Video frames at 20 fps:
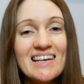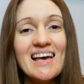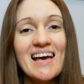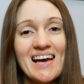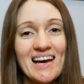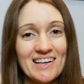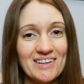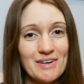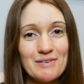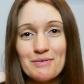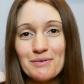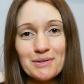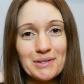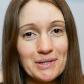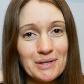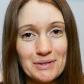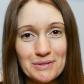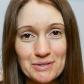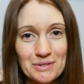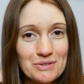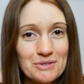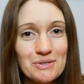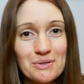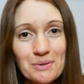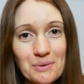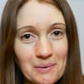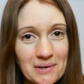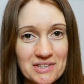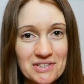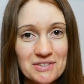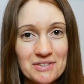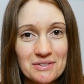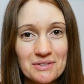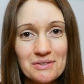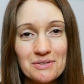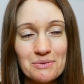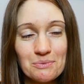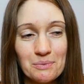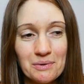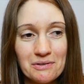And I've already answered 2
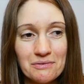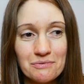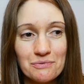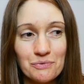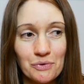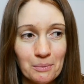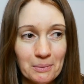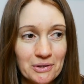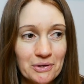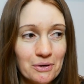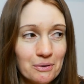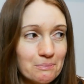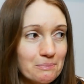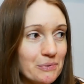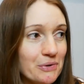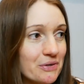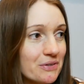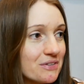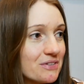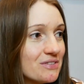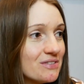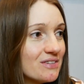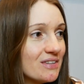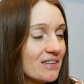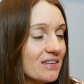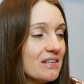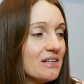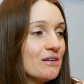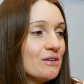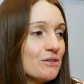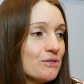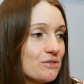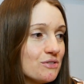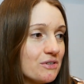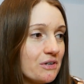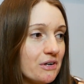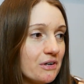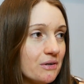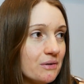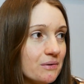questions with Robin Hobb books.
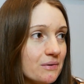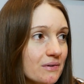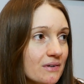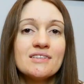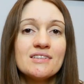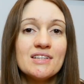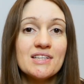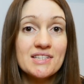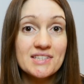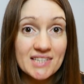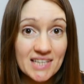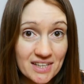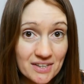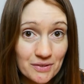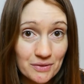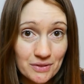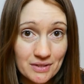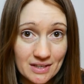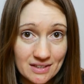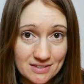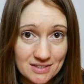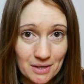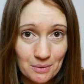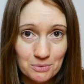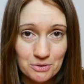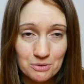So the second thing to come